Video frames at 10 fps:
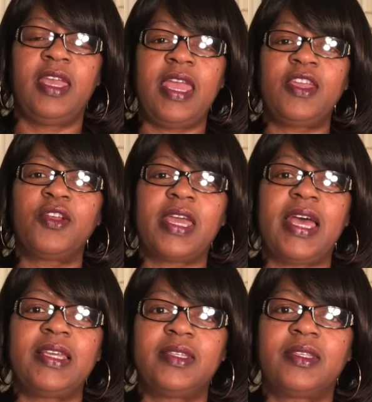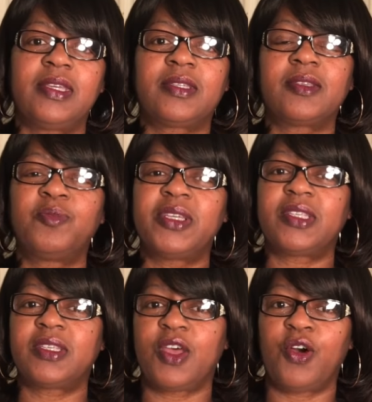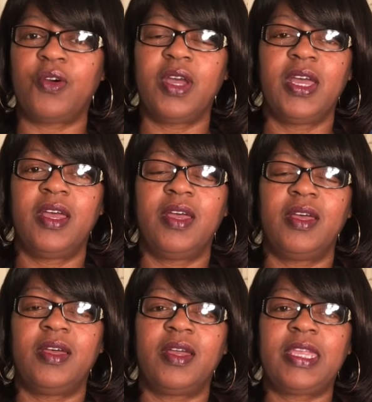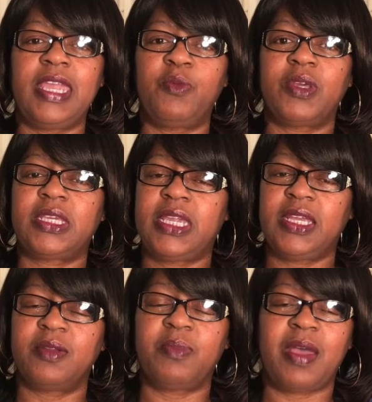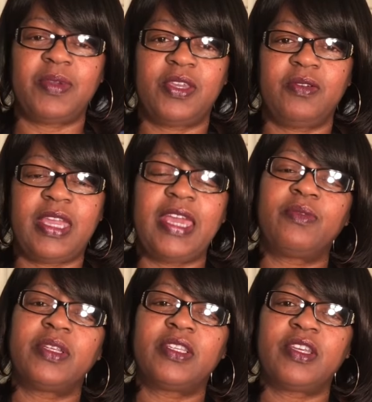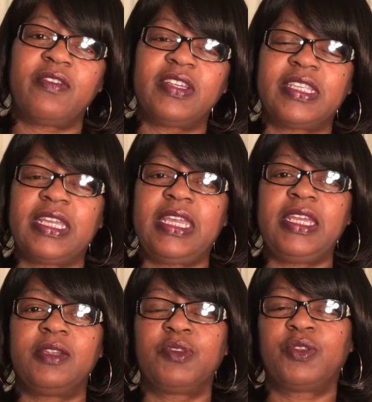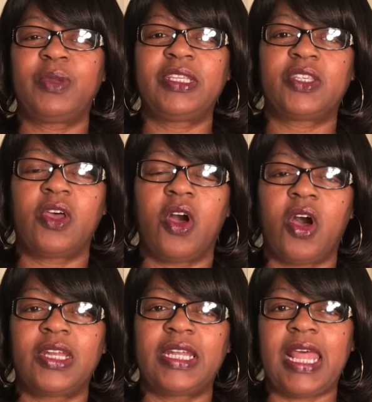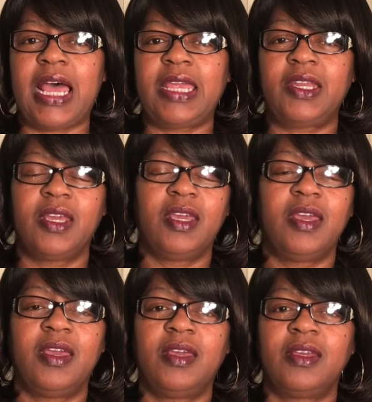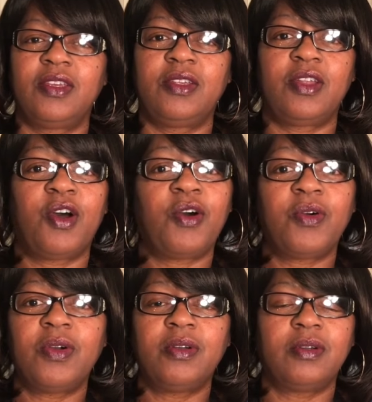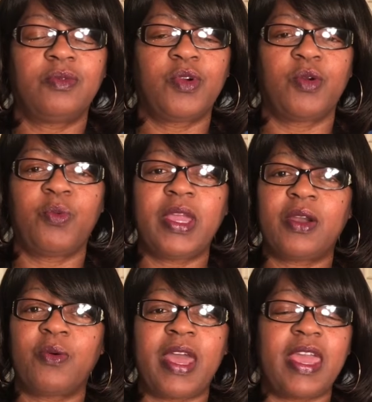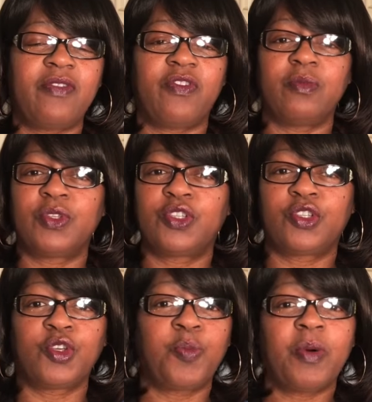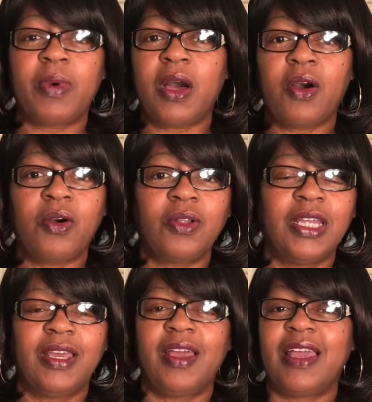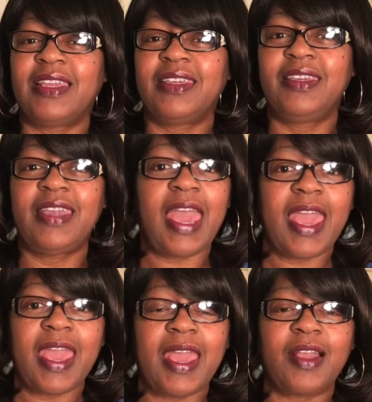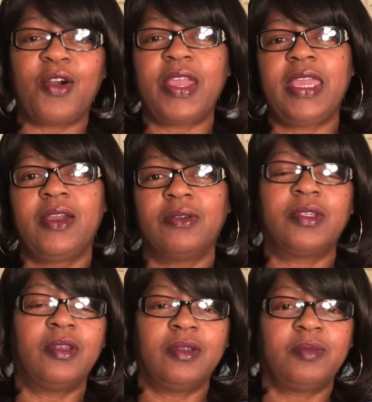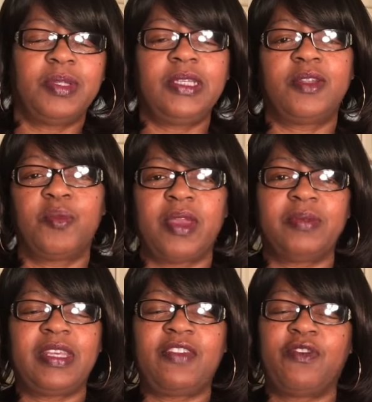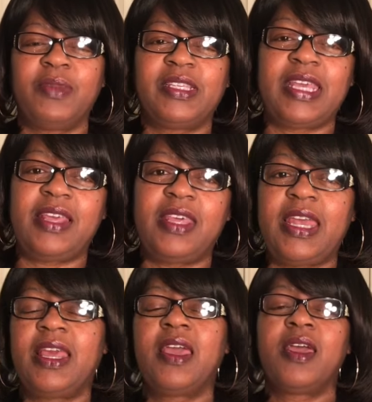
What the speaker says: Hey you guys, this is Mrs. O again with Kingdom Barbecue Catering Service and Kingdom Sweets Online. You know, we're a week away from Super Bowl. Yay, go Eagles. Please don't be upset for me saying that.